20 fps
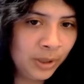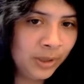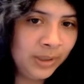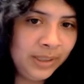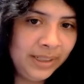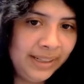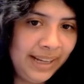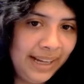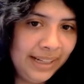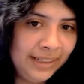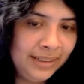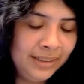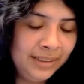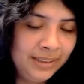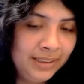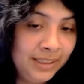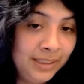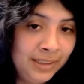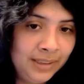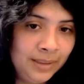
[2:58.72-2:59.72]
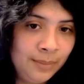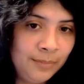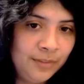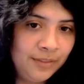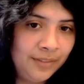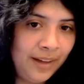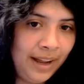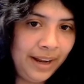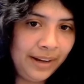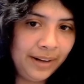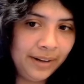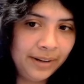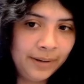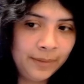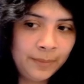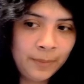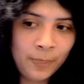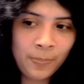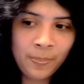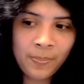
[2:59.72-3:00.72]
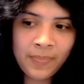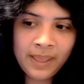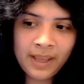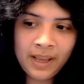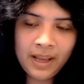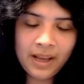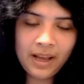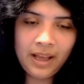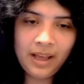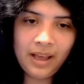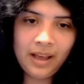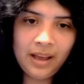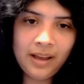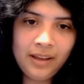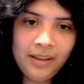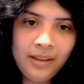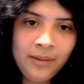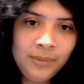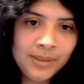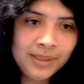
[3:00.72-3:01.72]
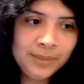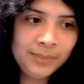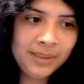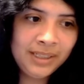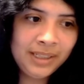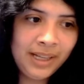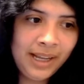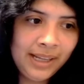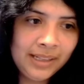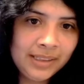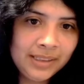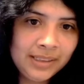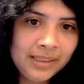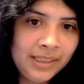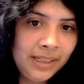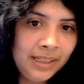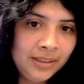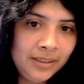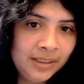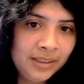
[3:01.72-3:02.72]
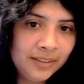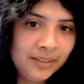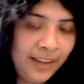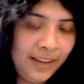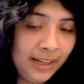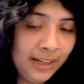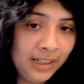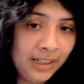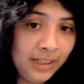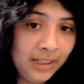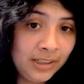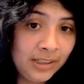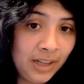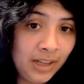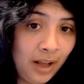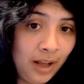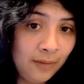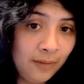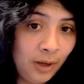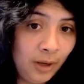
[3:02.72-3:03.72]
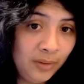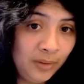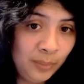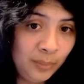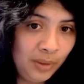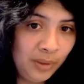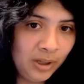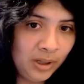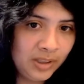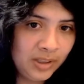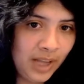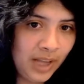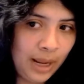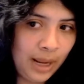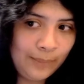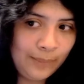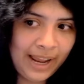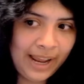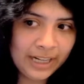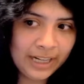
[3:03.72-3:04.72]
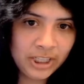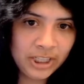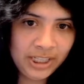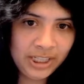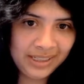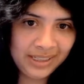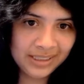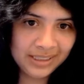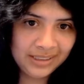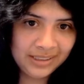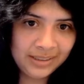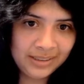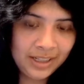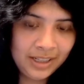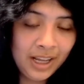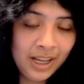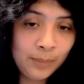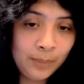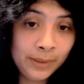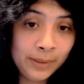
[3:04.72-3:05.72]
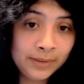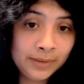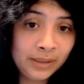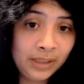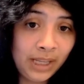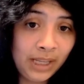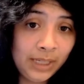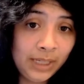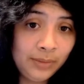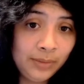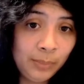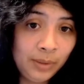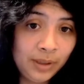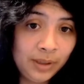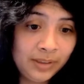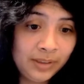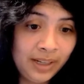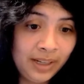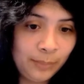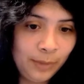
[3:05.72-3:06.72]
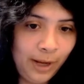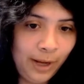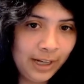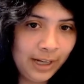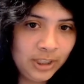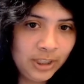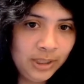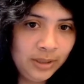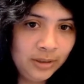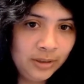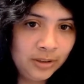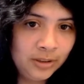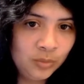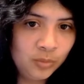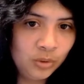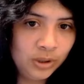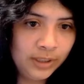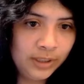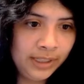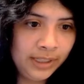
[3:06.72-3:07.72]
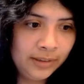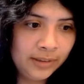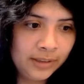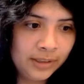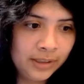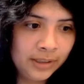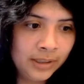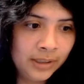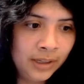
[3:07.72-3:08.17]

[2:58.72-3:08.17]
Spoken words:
added to the fire. It was because they advantage of all the part-time cashiers. Because a lot of the part-time cashiers were either